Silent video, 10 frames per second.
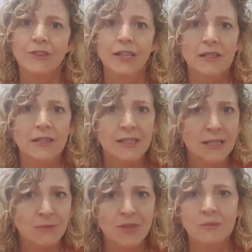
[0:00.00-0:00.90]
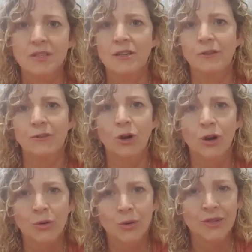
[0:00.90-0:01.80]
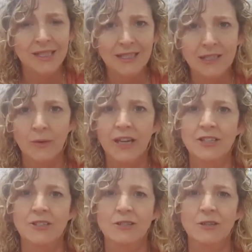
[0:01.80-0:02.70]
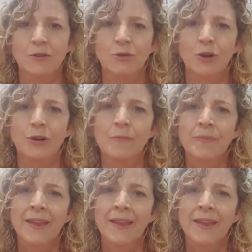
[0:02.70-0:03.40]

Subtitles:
the symptoms that you've got or the situations that you've got,